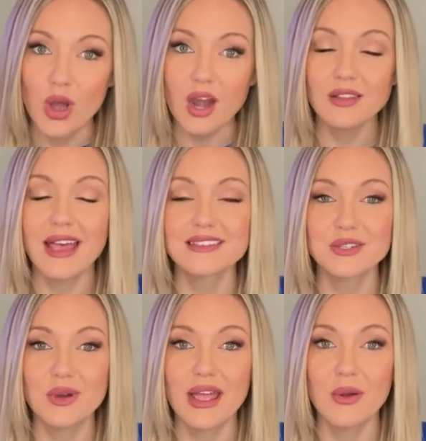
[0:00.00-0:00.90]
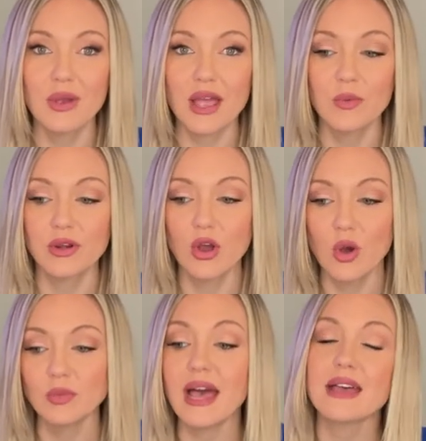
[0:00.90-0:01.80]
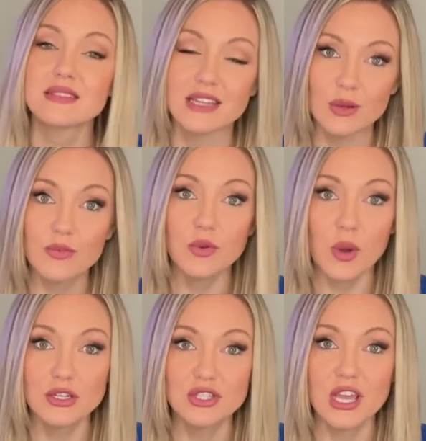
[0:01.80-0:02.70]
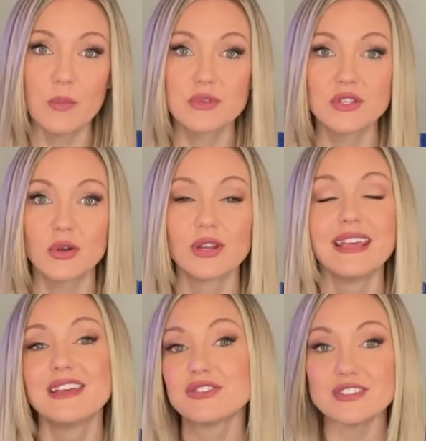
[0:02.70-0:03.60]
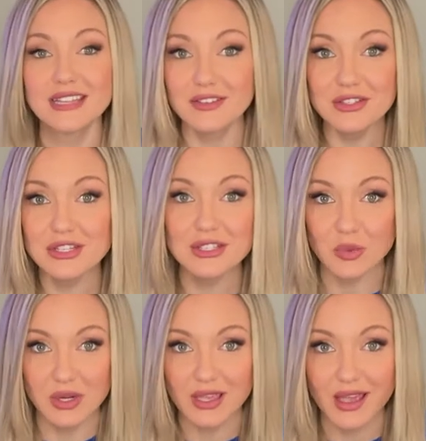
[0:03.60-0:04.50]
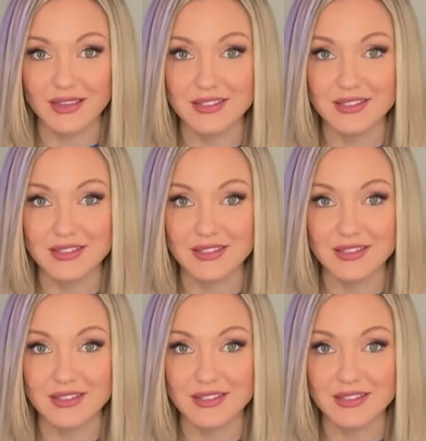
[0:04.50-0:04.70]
our last Ohio guy went home. Last night, if you watched the episode, she's down to just three guys.